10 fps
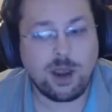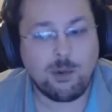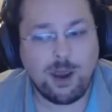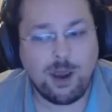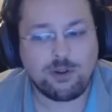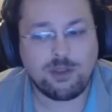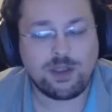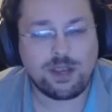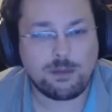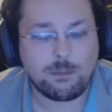However,
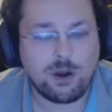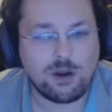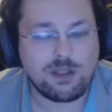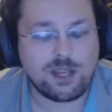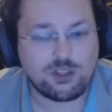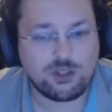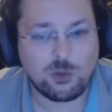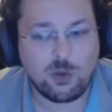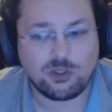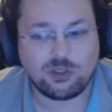the part of the issue
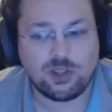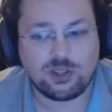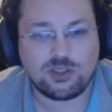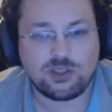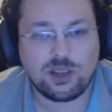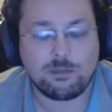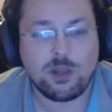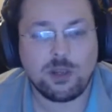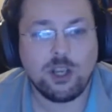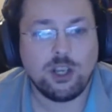was that
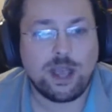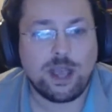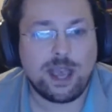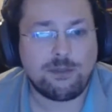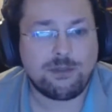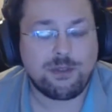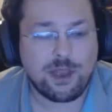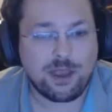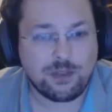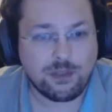if
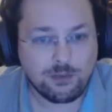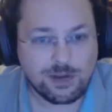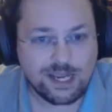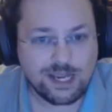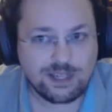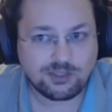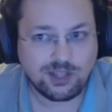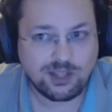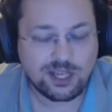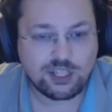the
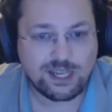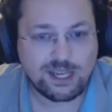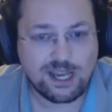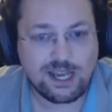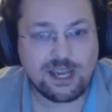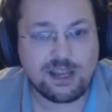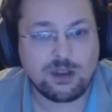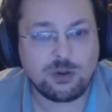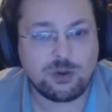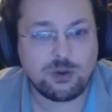
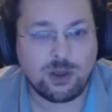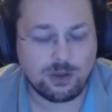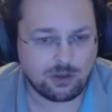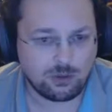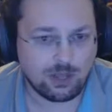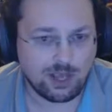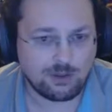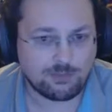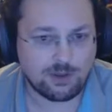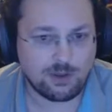3/EE, who all
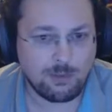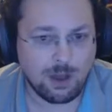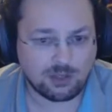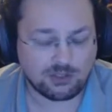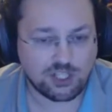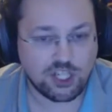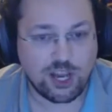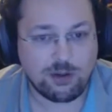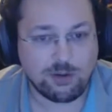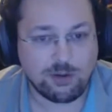have mast
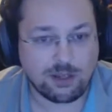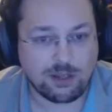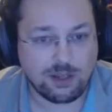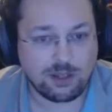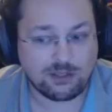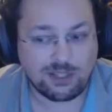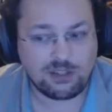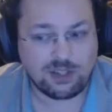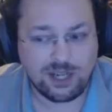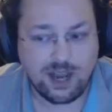sharing,
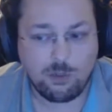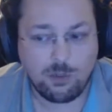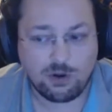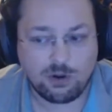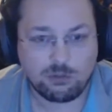essentially network,